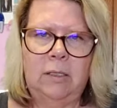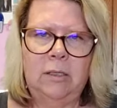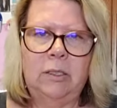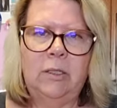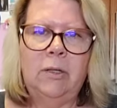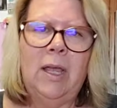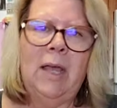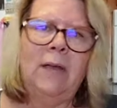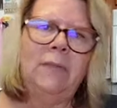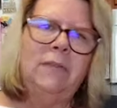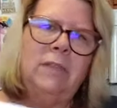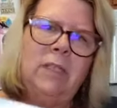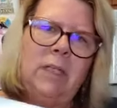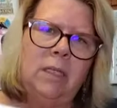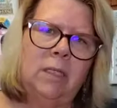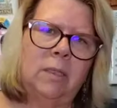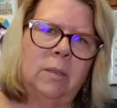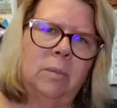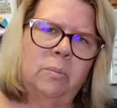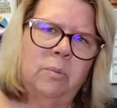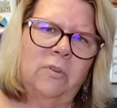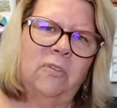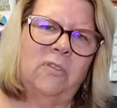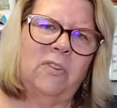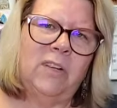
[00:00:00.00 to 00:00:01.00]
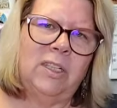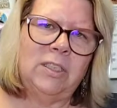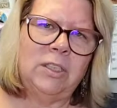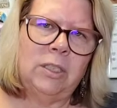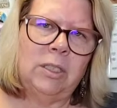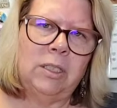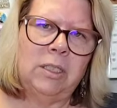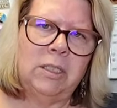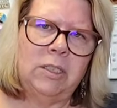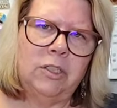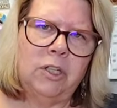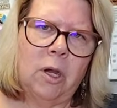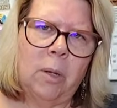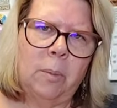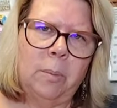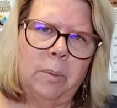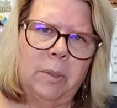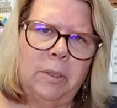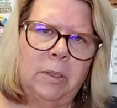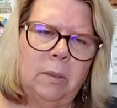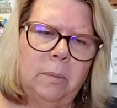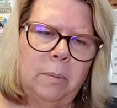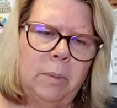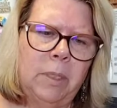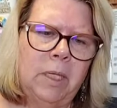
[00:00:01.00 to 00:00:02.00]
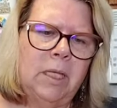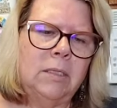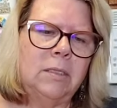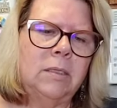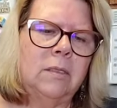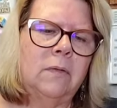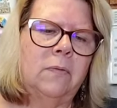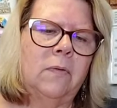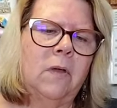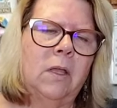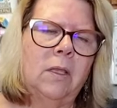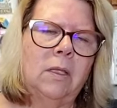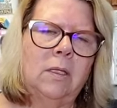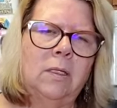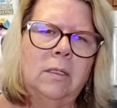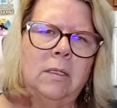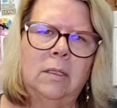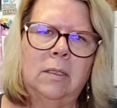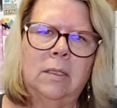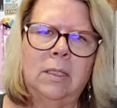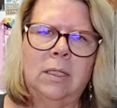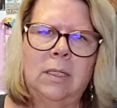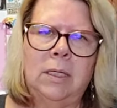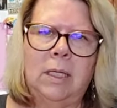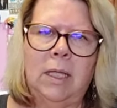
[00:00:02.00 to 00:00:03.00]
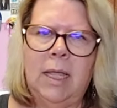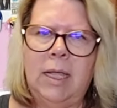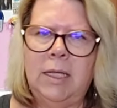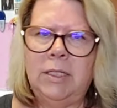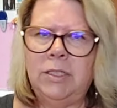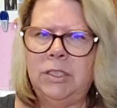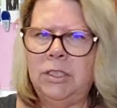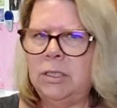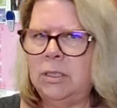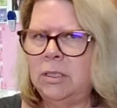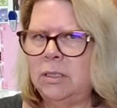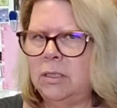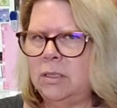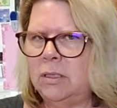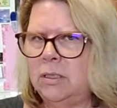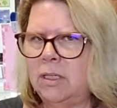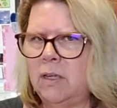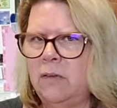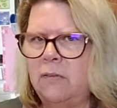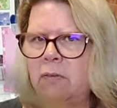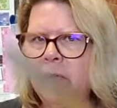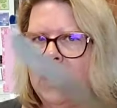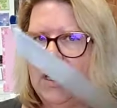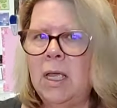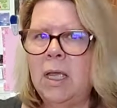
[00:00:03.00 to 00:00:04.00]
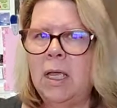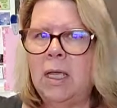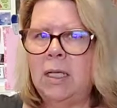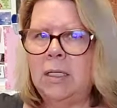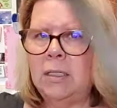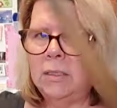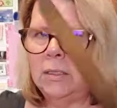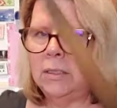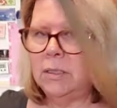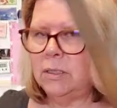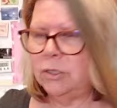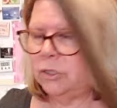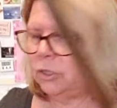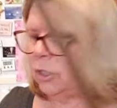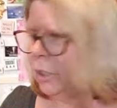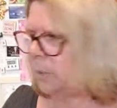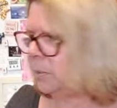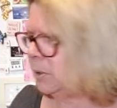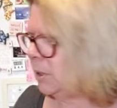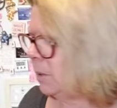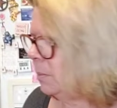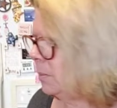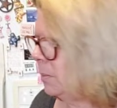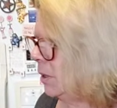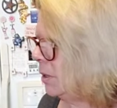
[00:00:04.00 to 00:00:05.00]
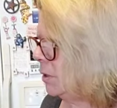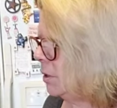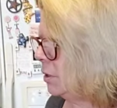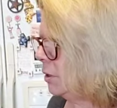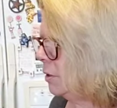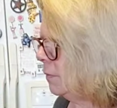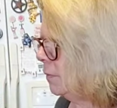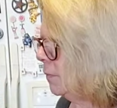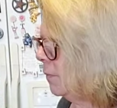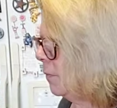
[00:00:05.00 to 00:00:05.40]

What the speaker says: you have to get them professionally sharpened because of all of the little edges and stuff. And it's a sharp son of a bitch.